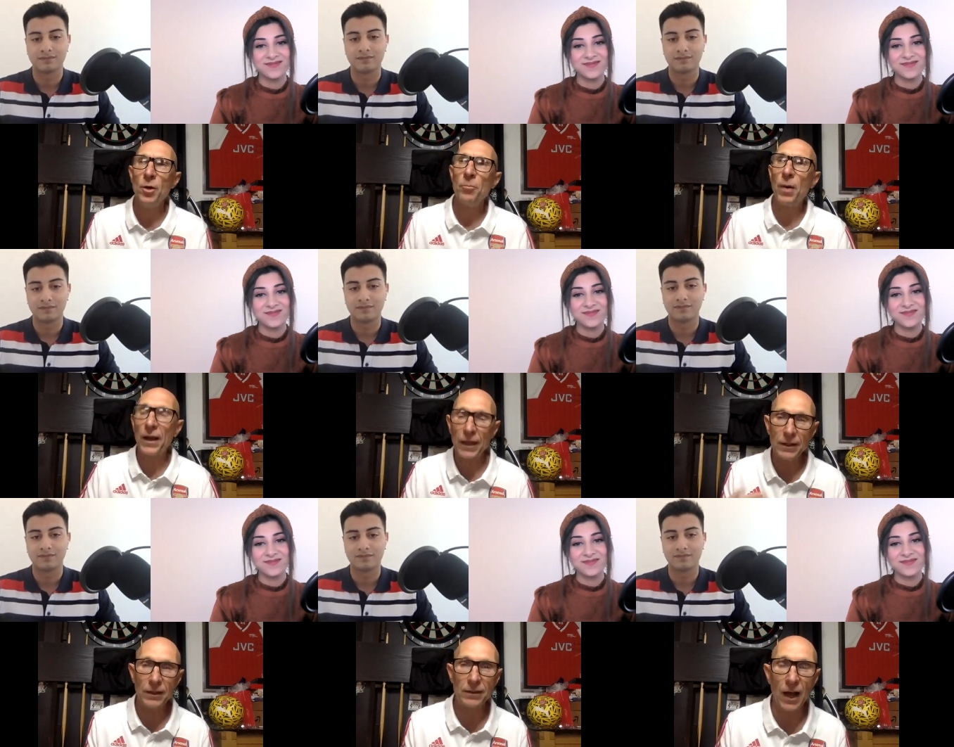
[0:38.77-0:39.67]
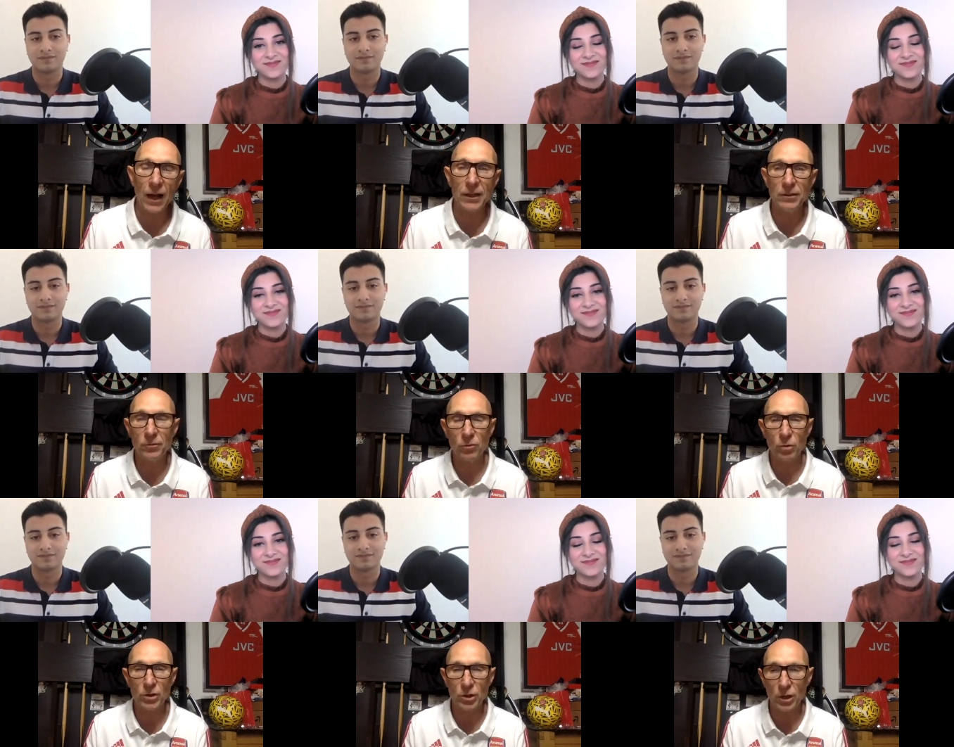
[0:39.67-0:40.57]
Speaker 1: Back in the day when
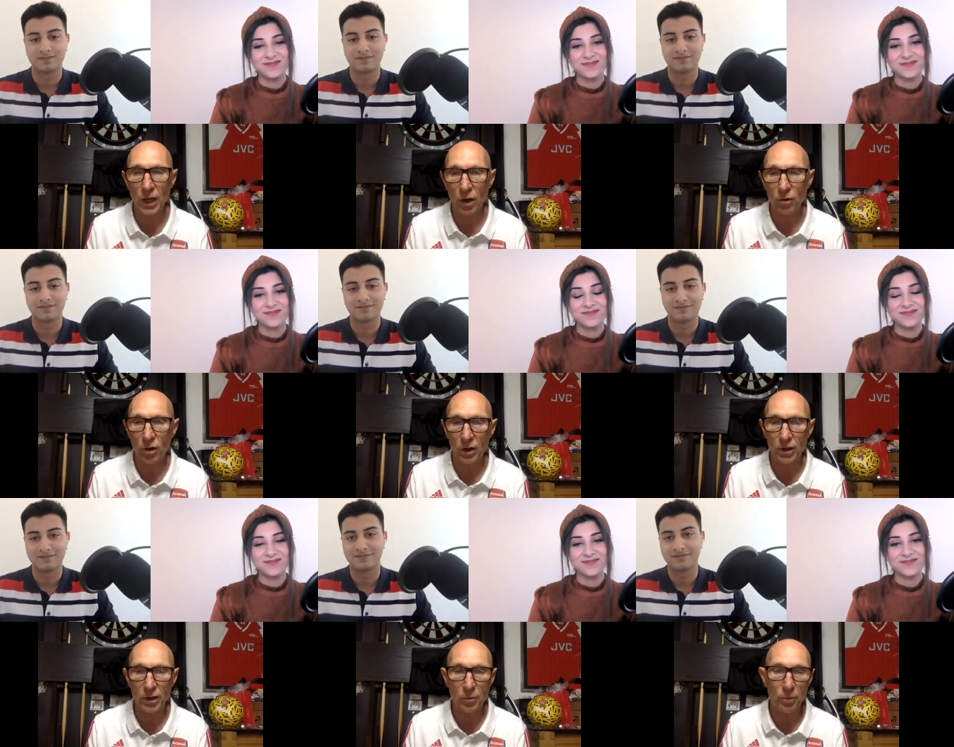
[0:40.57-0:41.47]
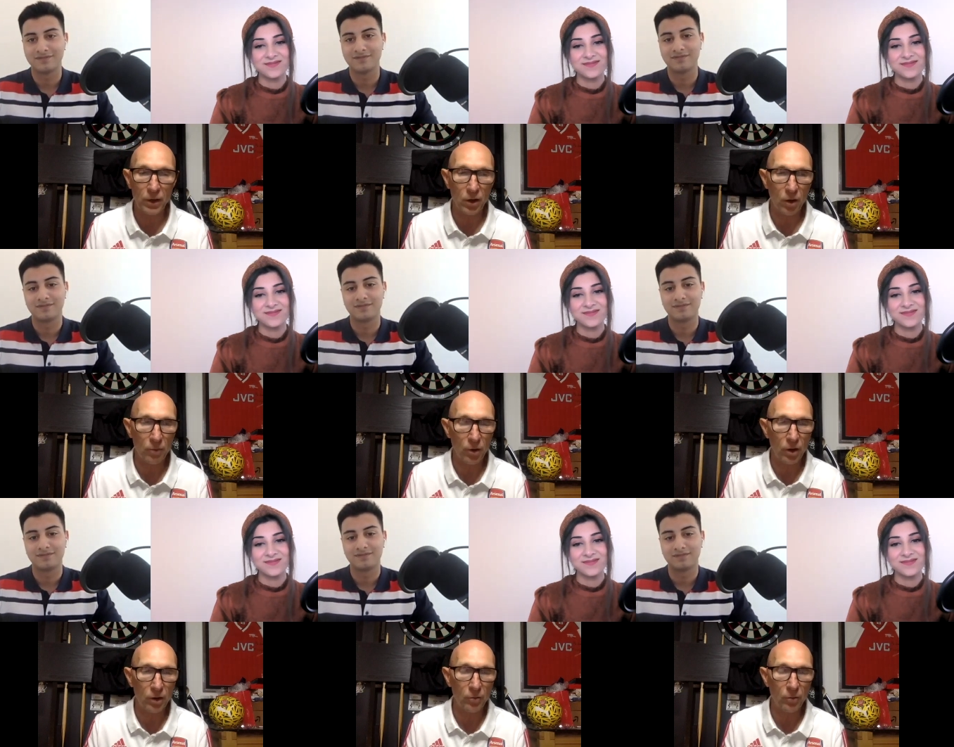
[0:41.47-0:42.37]
you could go, like, it would be like my,
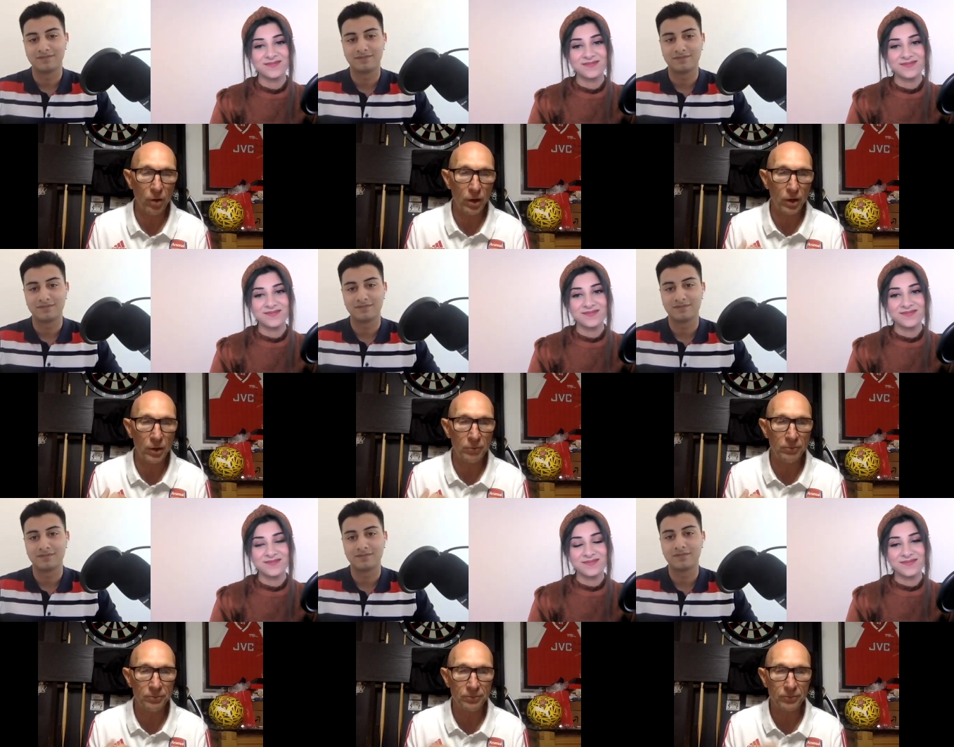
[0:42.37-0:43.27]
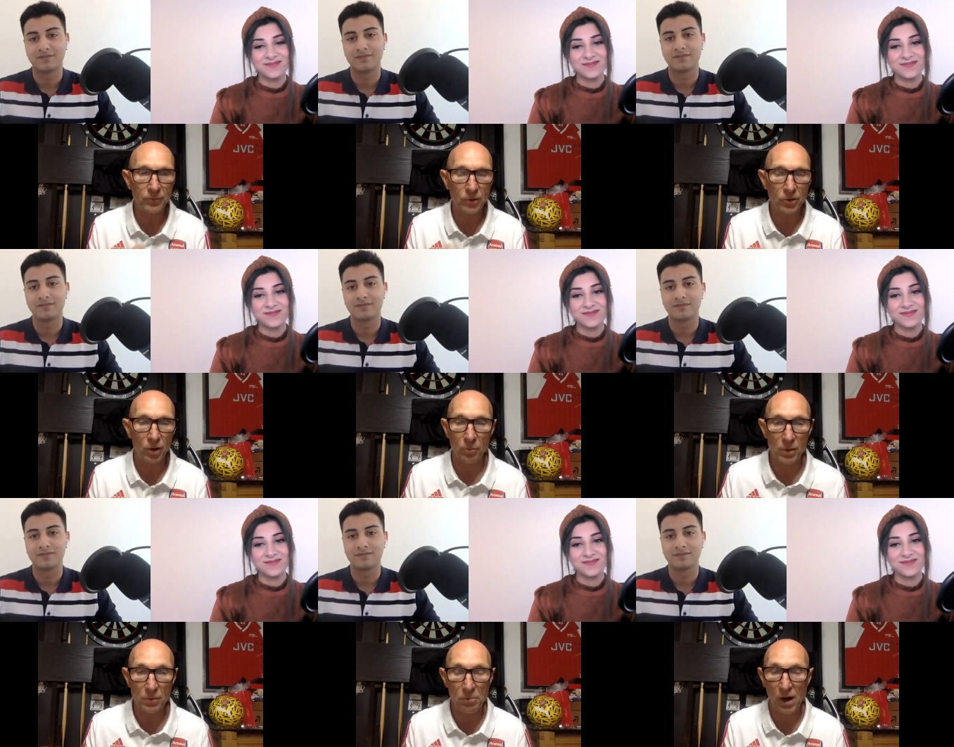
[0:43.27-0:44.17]
my um, so like me and
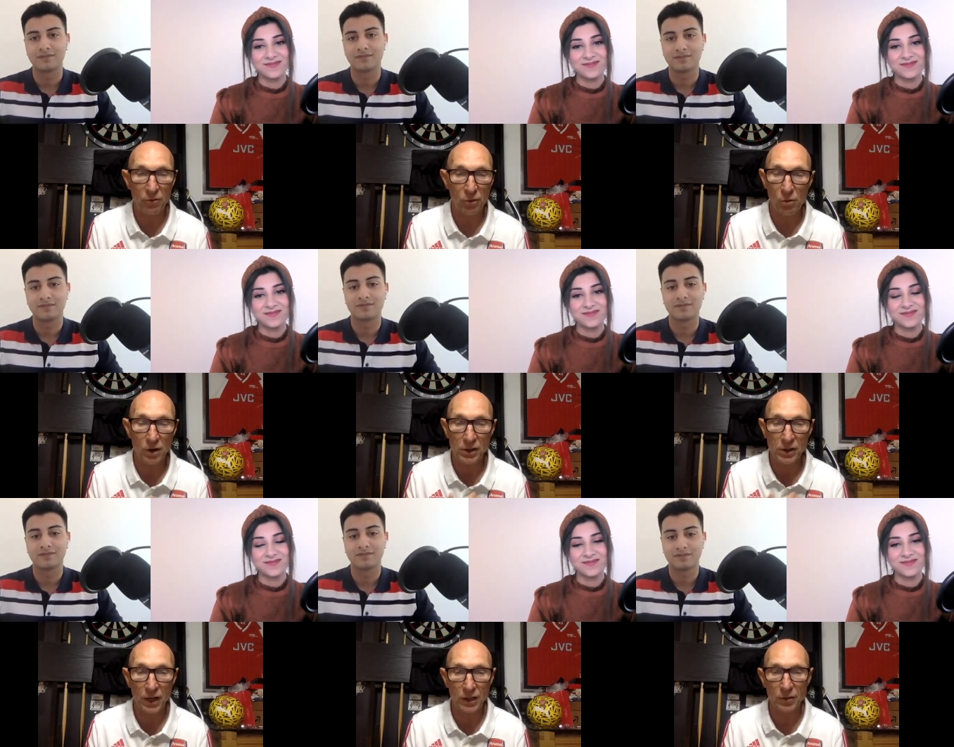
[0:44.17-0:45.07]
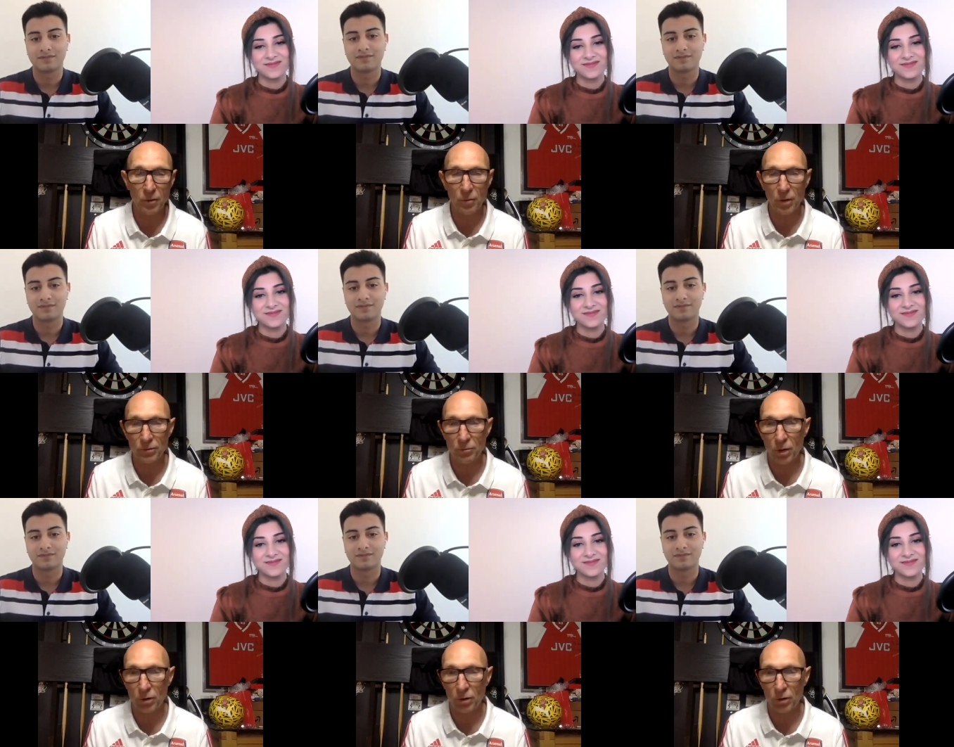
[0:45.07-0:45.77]
my brother were only young, and like my, my